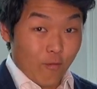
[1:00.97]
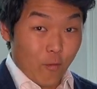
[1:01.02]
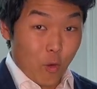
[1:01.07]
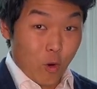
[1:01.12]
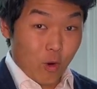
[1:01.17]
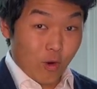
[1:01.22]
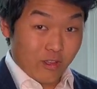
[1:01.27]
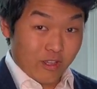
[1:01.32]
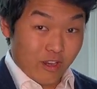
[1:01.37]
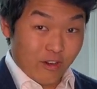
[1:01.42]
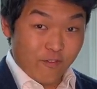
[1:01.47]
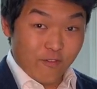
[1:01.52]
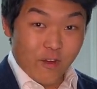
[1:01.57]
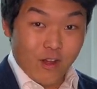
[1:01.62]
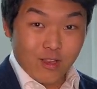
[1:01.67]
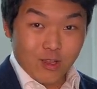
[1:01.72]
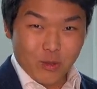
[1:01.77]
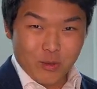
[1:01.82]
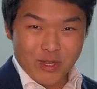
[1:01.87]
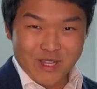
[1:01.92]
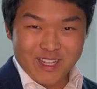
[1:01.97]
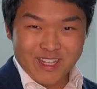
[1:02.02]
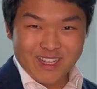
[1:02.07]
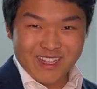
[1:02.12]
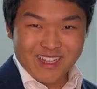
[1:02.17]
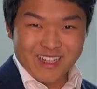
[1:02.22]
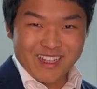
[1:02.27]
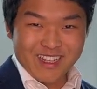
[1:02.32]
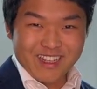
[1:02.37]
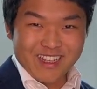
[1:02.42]
For they're
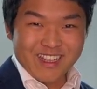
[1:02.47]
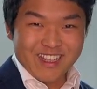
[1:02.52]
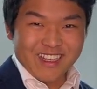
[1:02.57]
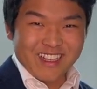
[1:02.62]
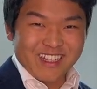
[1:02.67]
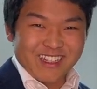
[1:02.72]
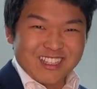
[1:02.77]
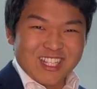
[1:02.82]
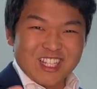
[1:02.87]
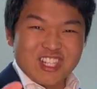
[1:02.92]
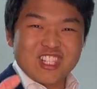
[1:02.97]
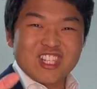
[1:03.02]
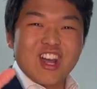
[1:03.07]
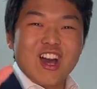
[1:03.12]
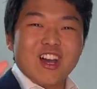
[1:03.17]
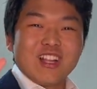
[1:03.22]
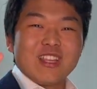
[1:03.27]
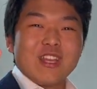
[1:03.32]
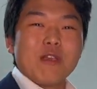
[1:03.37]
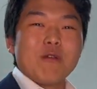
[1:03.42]
following the Jolly